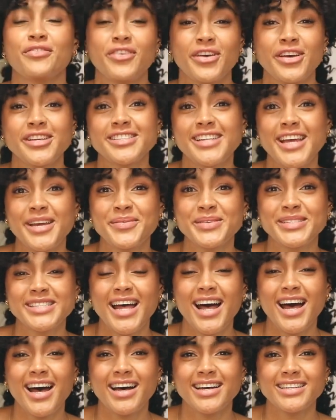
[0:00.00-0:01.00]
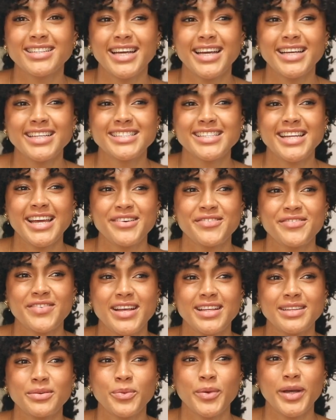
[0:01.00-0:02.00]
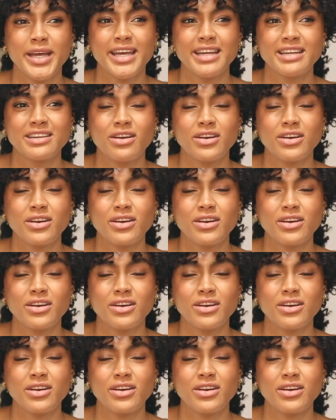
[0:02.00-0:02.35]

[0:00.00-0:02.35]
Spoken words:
first day was the hardest. It felt weird